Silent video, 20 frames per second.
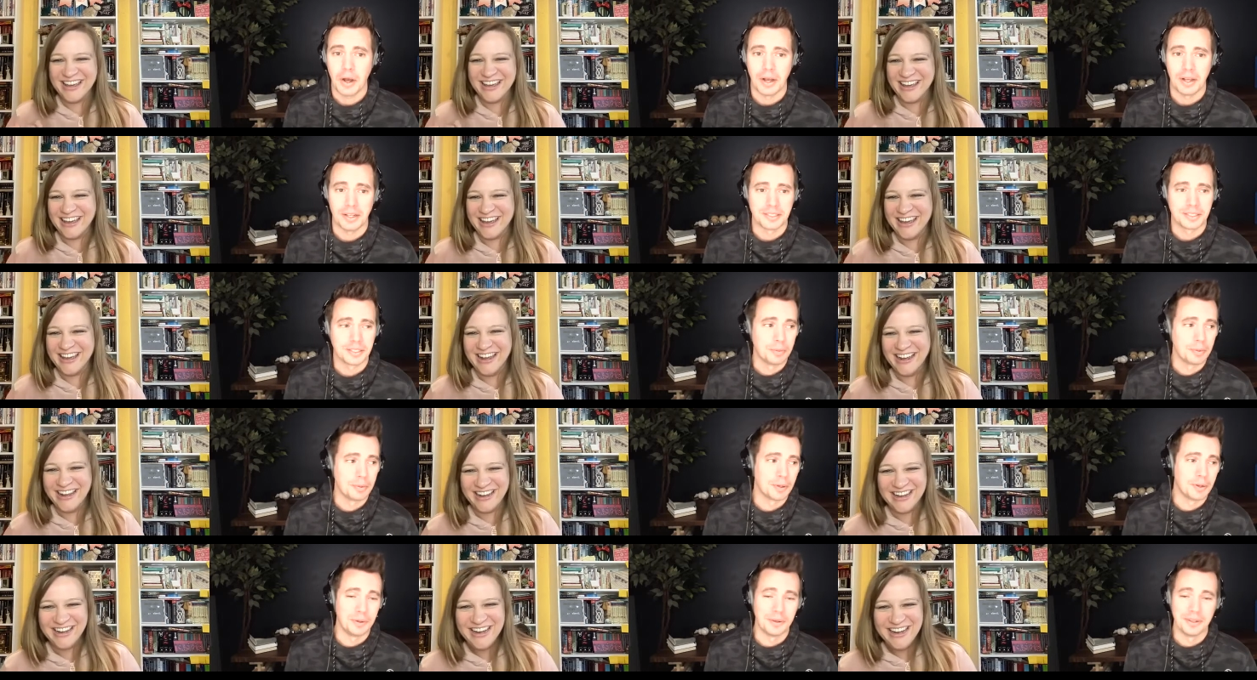Speaker 1: super
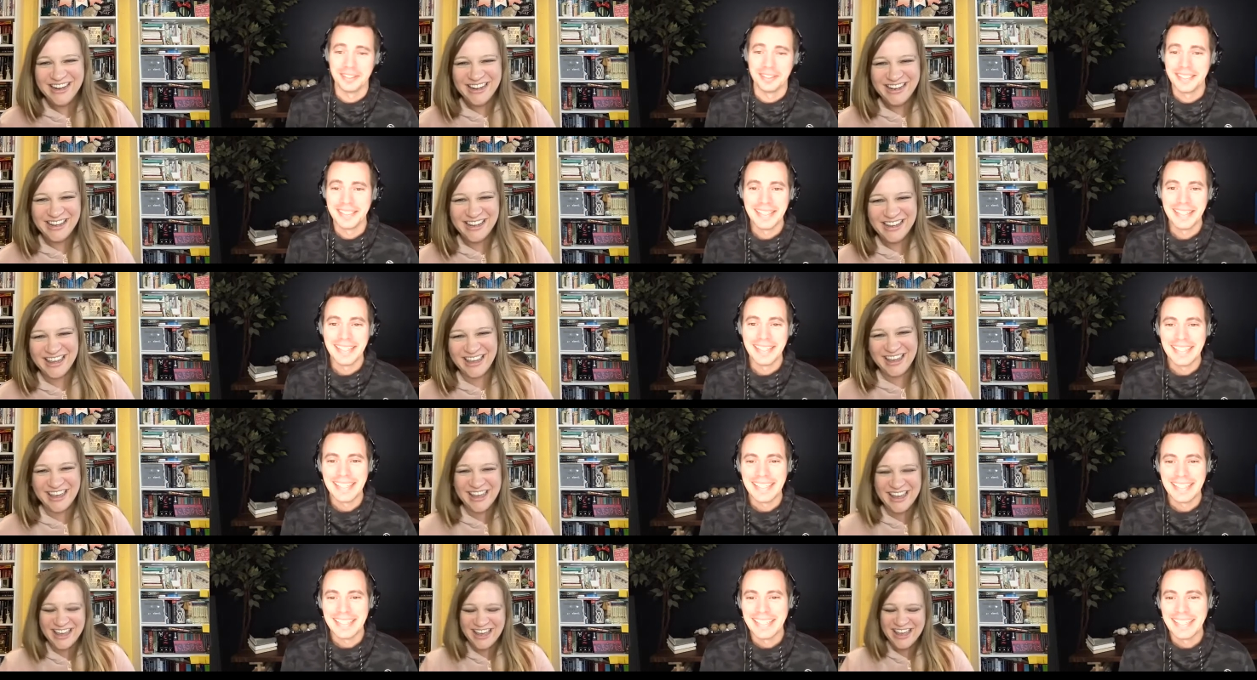cool
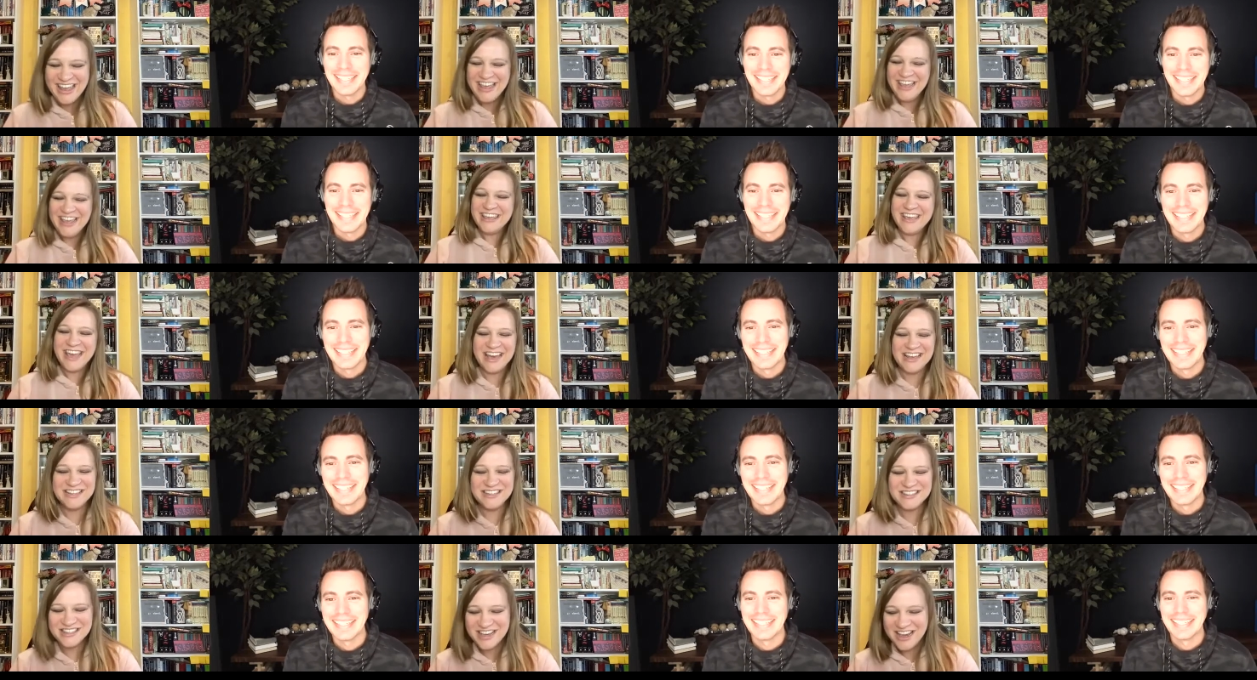
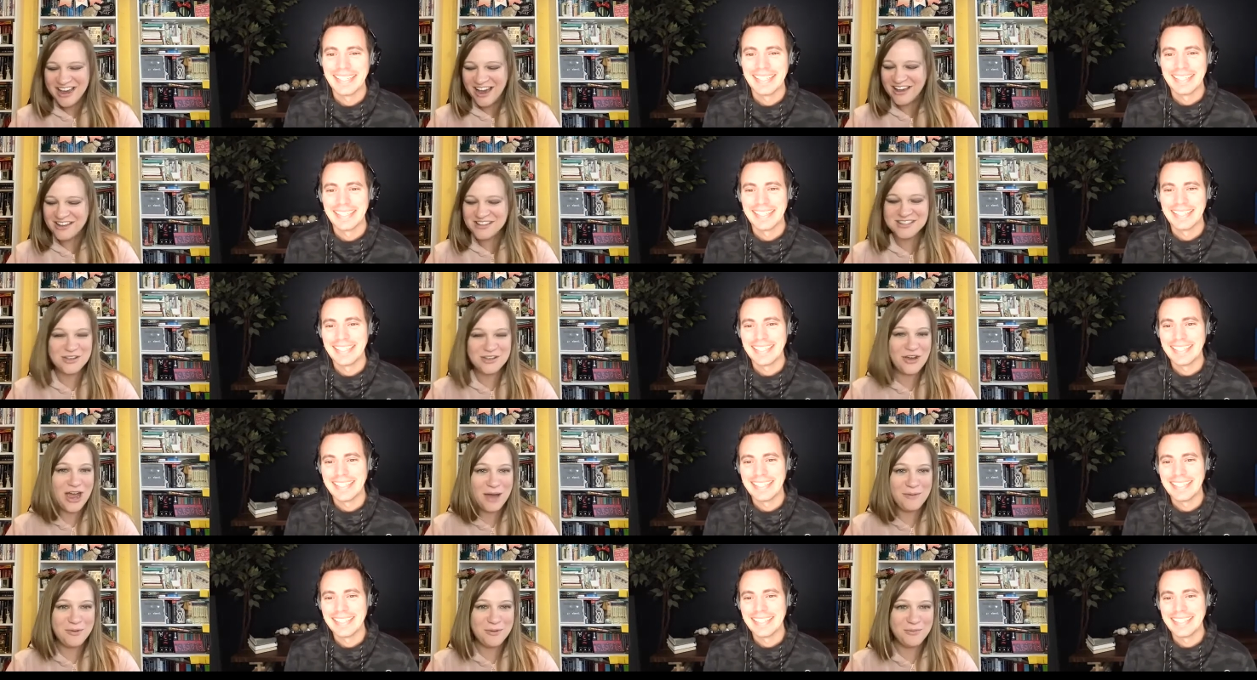
Speaker 2: yes so
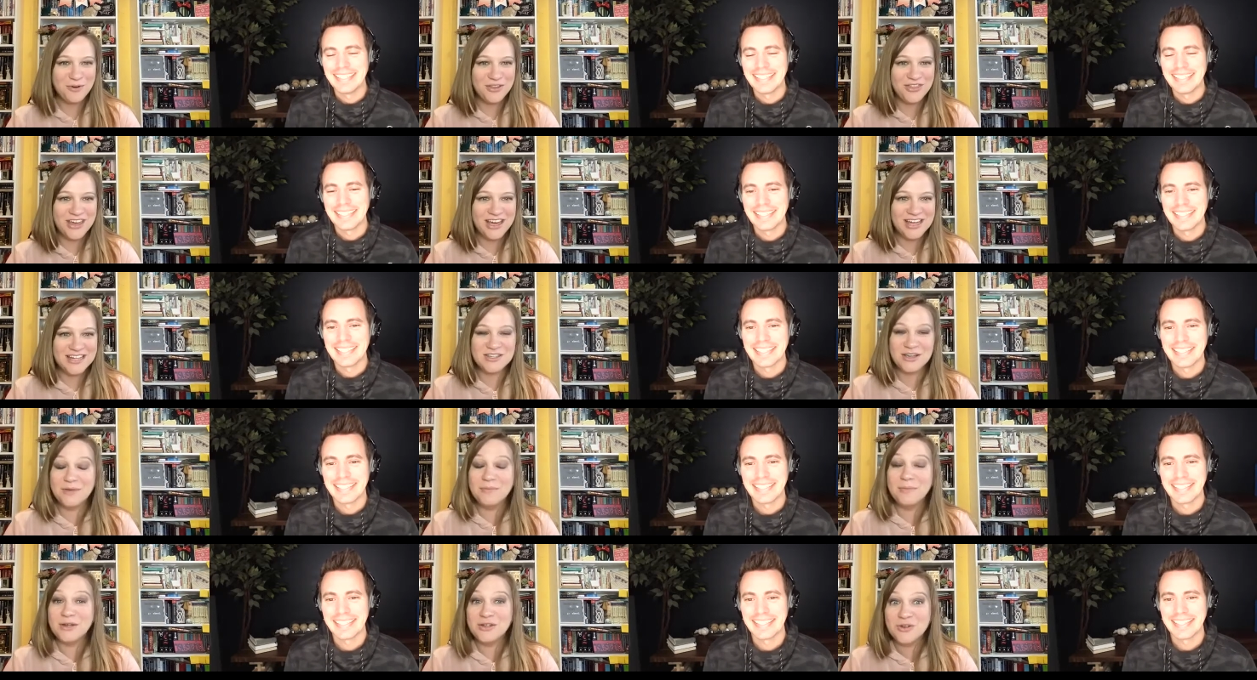happy about that so
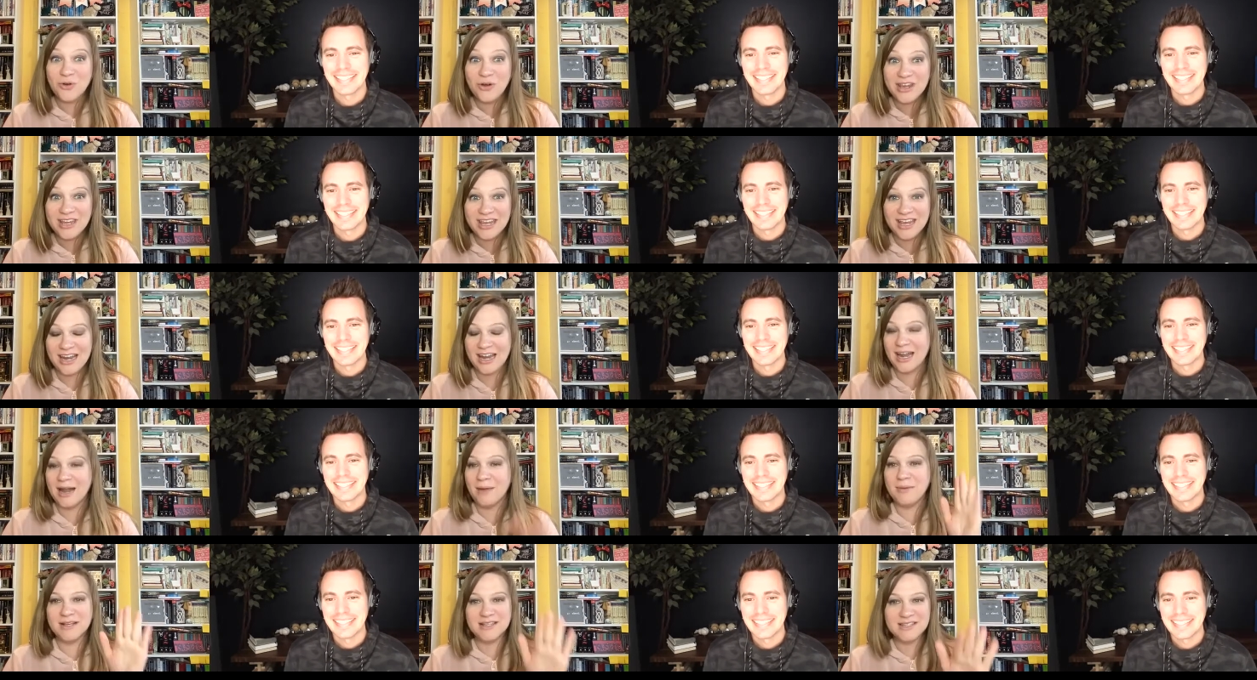i'm enjoying it and
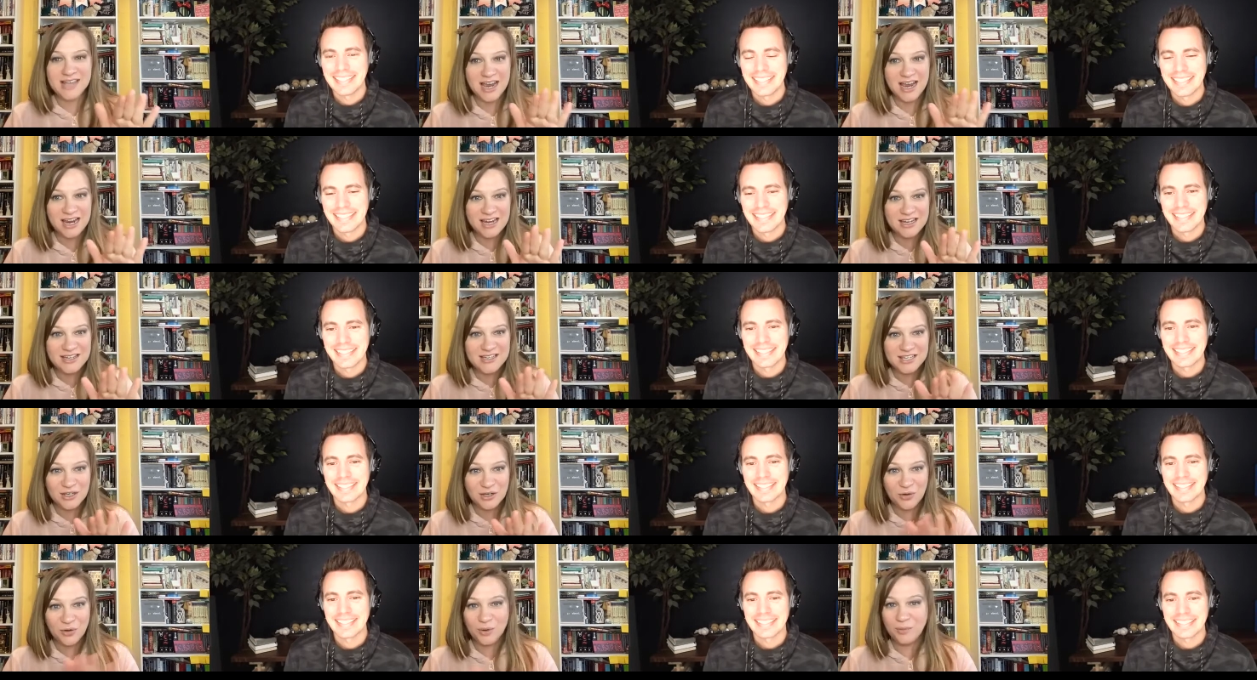i'm excited
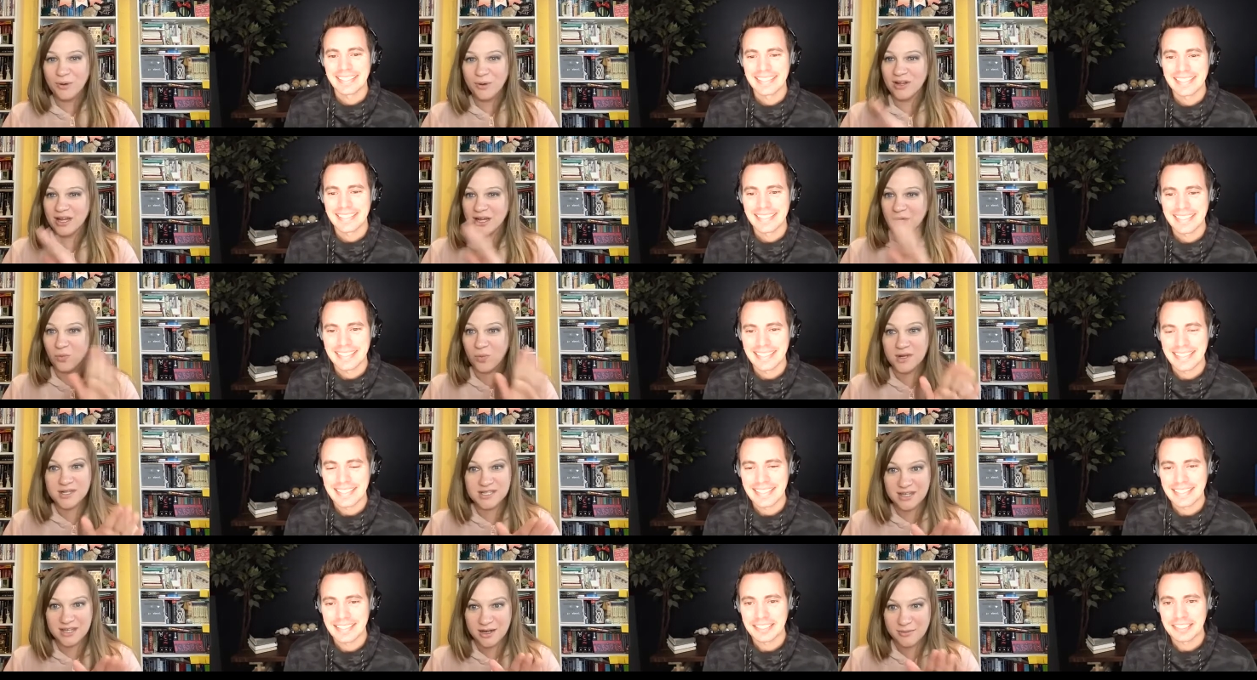too about like
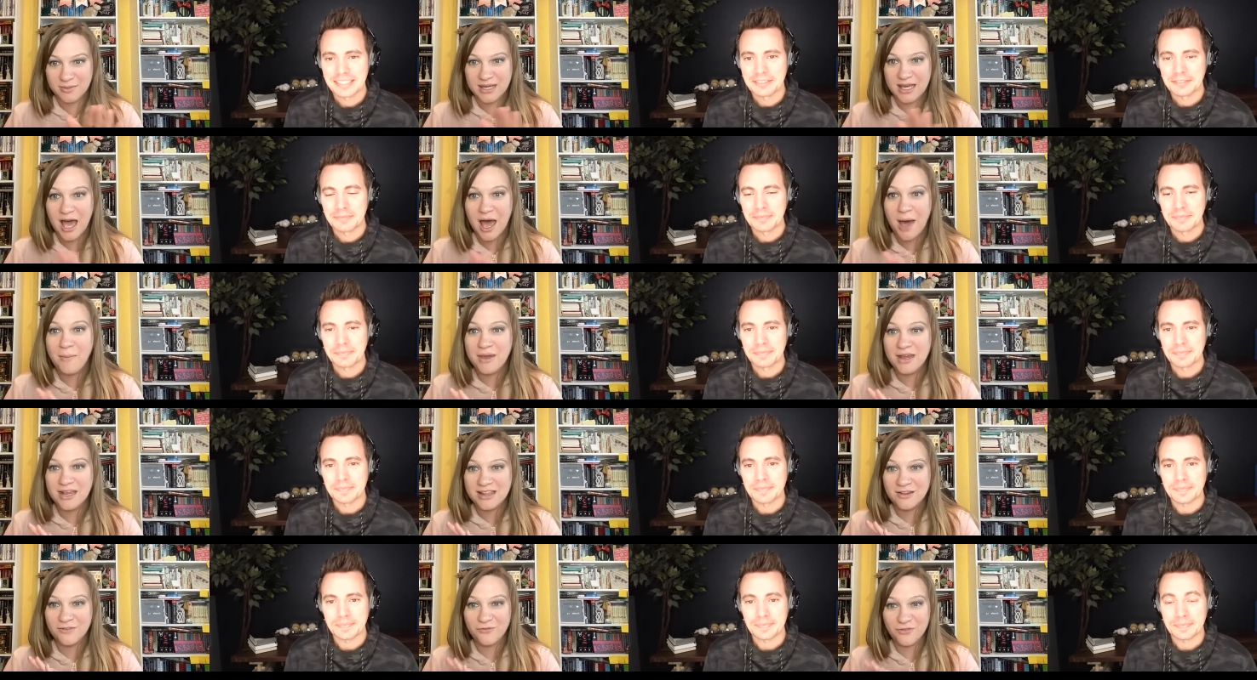what's going to be
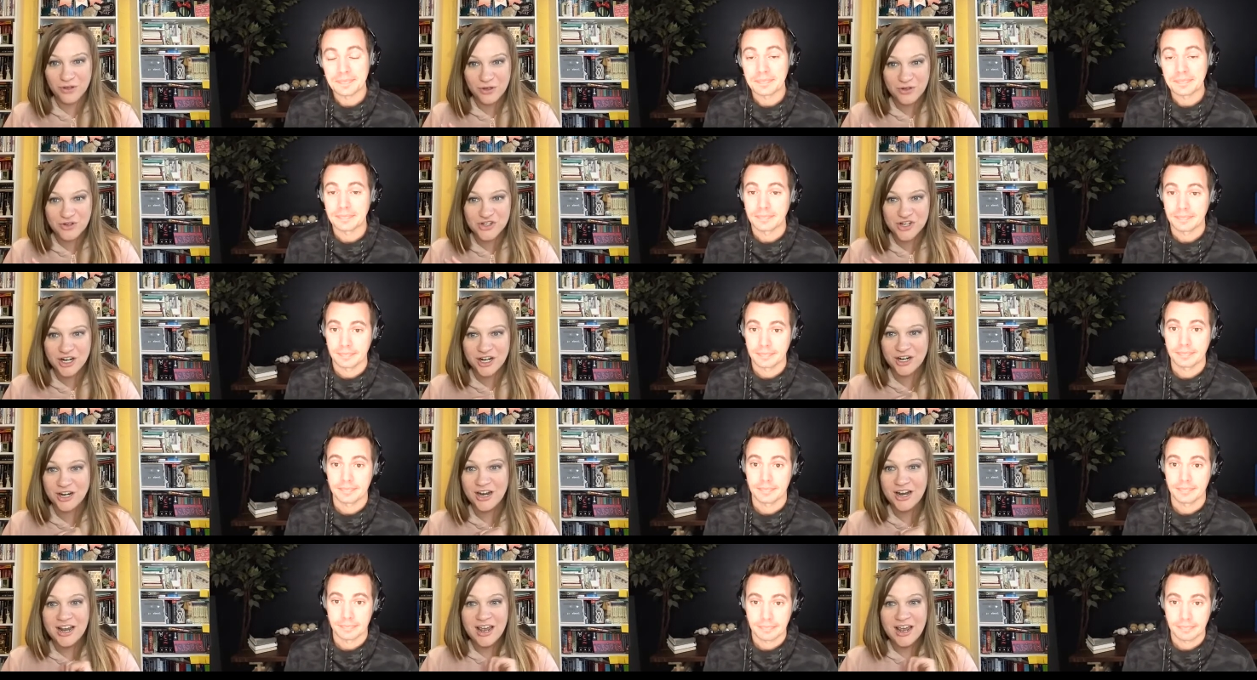coming in the future